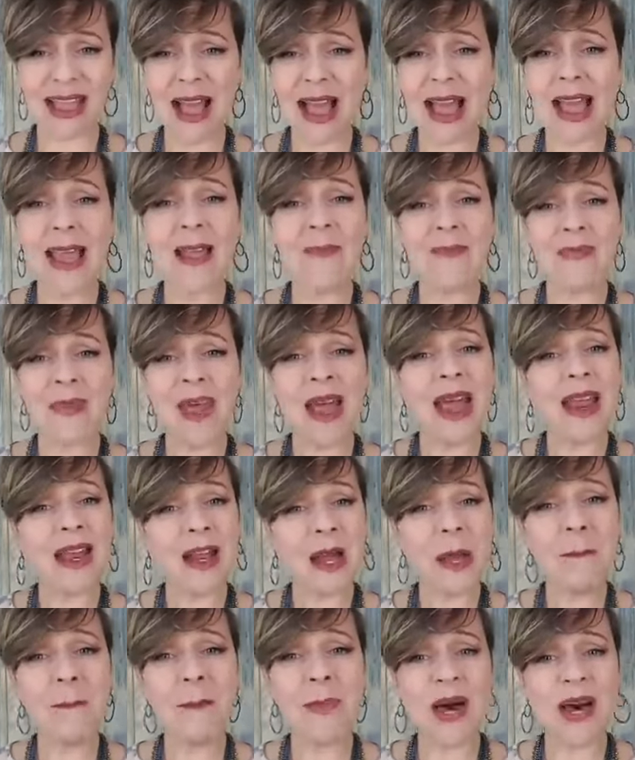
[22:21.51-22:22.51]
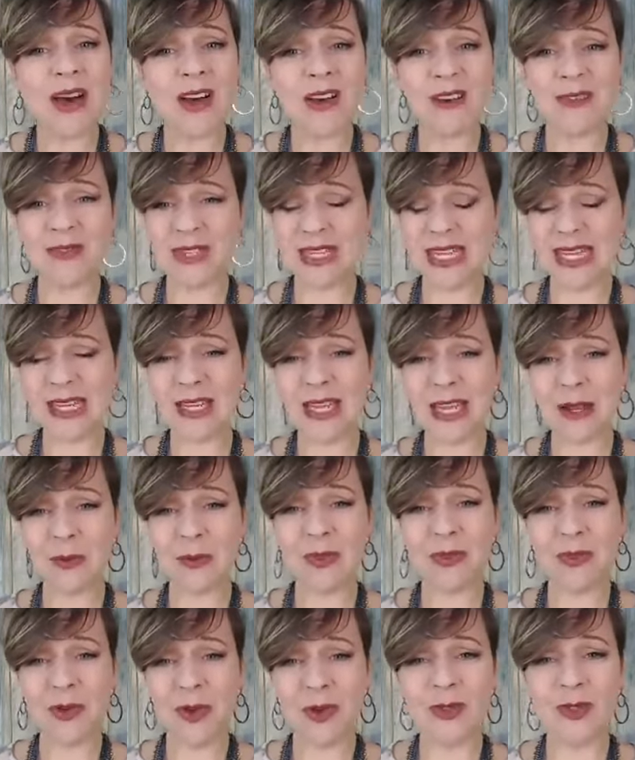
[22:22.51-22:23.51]
I am not above dealing
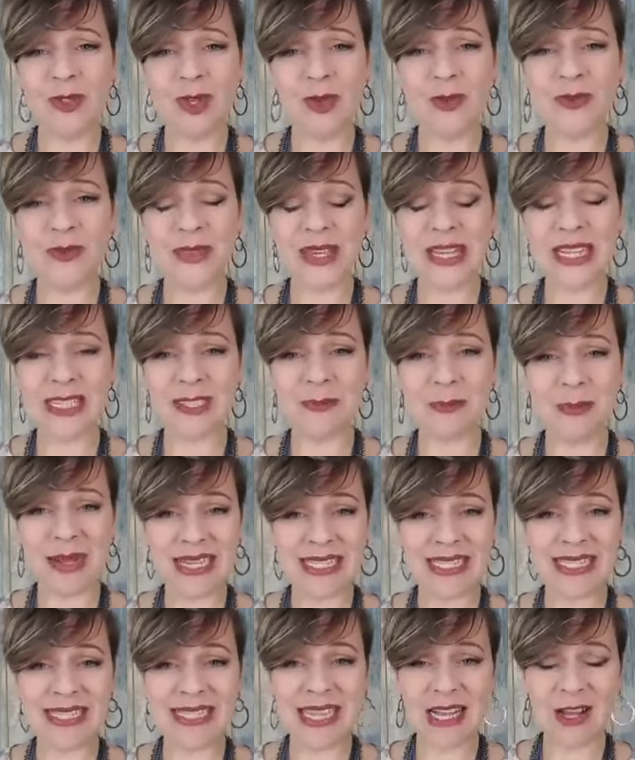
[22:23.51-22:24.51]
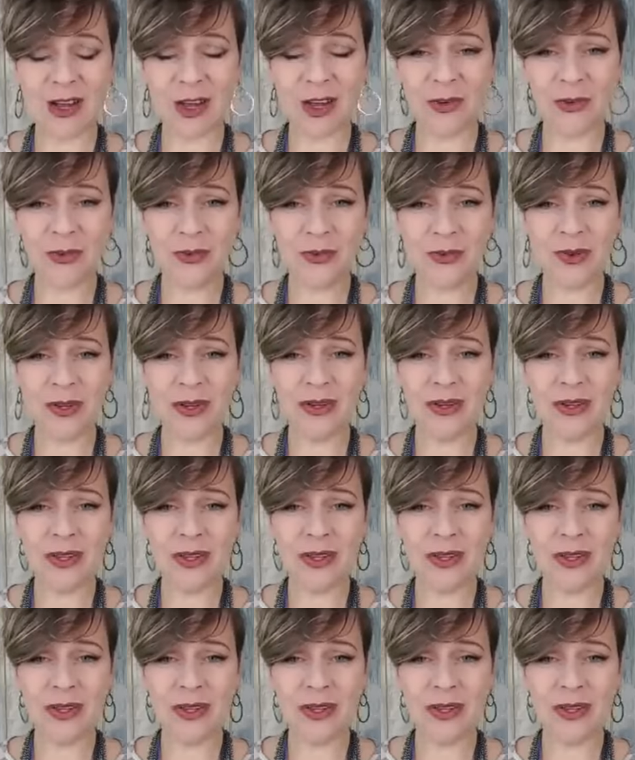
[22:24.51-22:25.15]
with those own things myself.